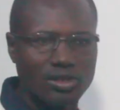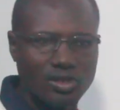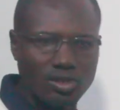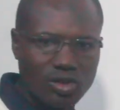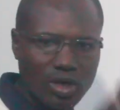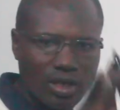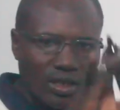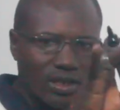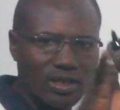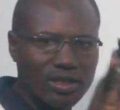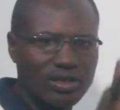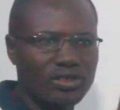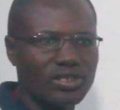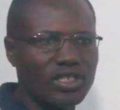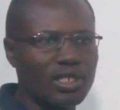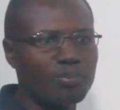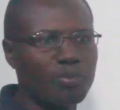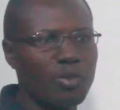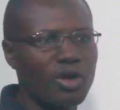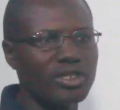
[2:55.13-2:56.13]
Join the
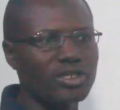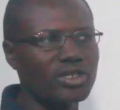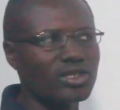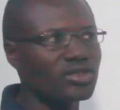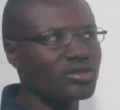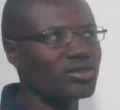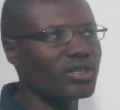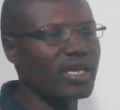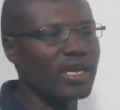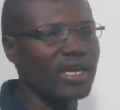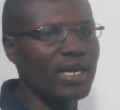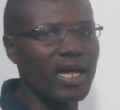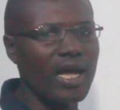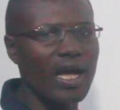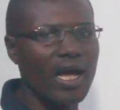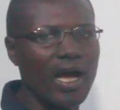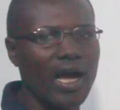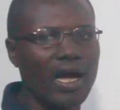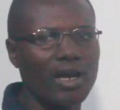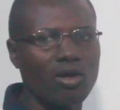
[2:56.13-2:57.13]
3 points
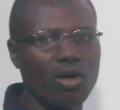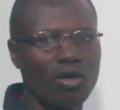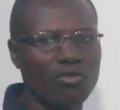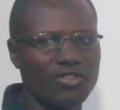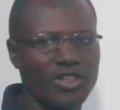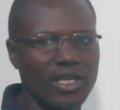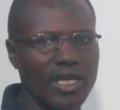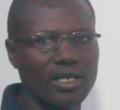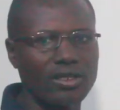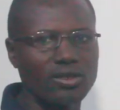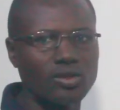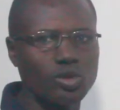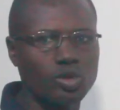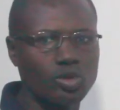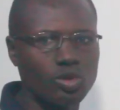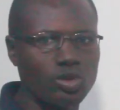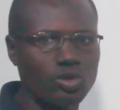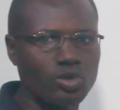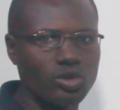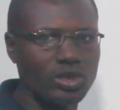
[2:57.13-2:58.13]
together and obtain the
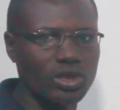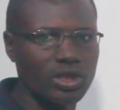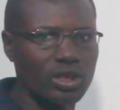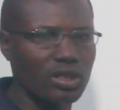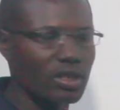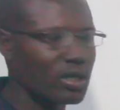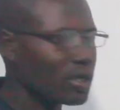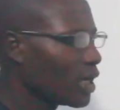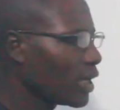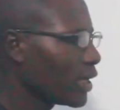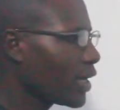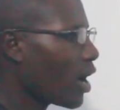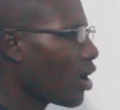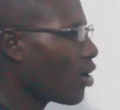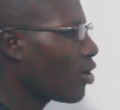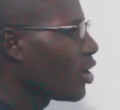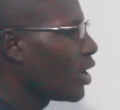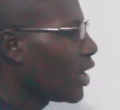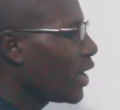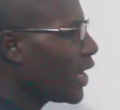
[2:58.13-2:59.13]
solution.
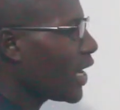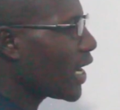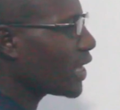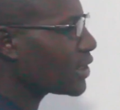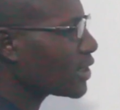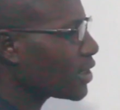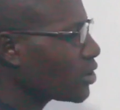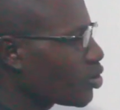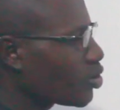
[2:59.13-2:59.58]
Now, let's